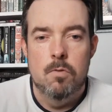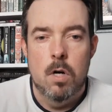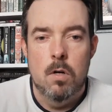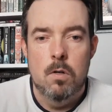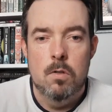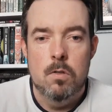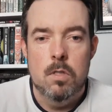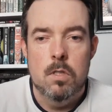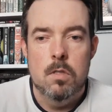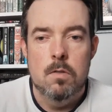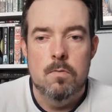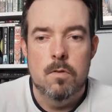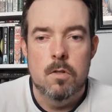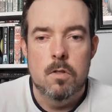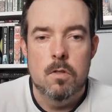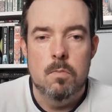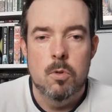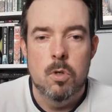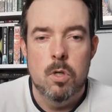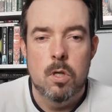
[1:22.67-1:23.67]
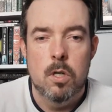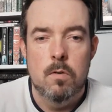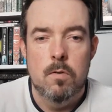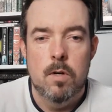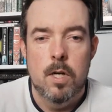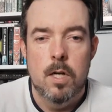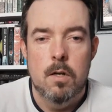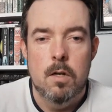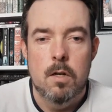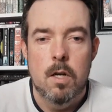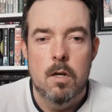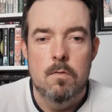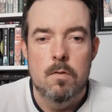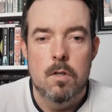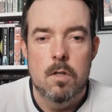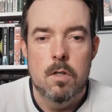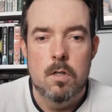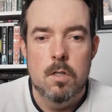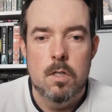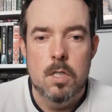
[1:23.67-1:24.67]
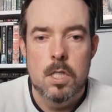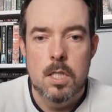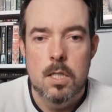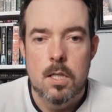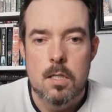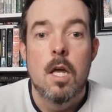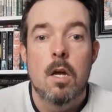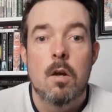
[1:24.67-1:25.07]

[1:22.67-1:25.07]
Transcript: Rose is the first book I read of hers.